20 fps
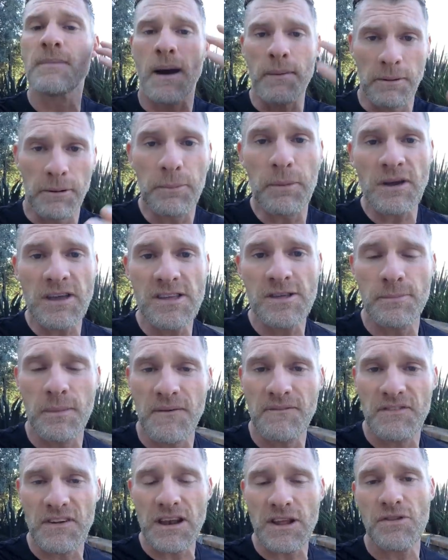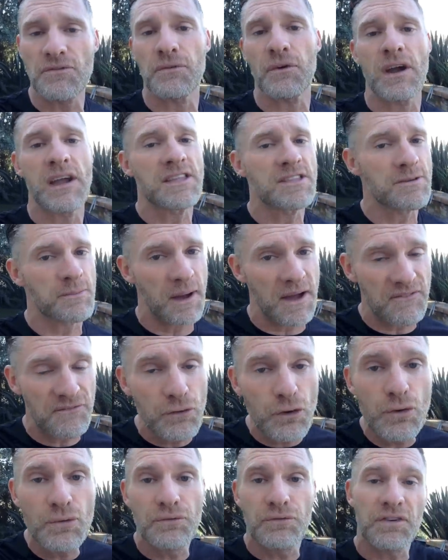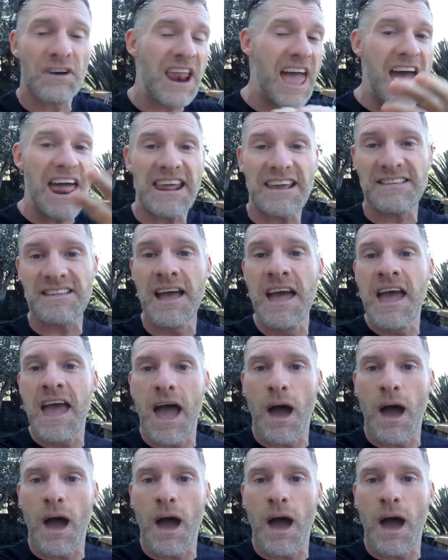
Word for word: I'm going to bring you some of my fitness friends and my food fanatics,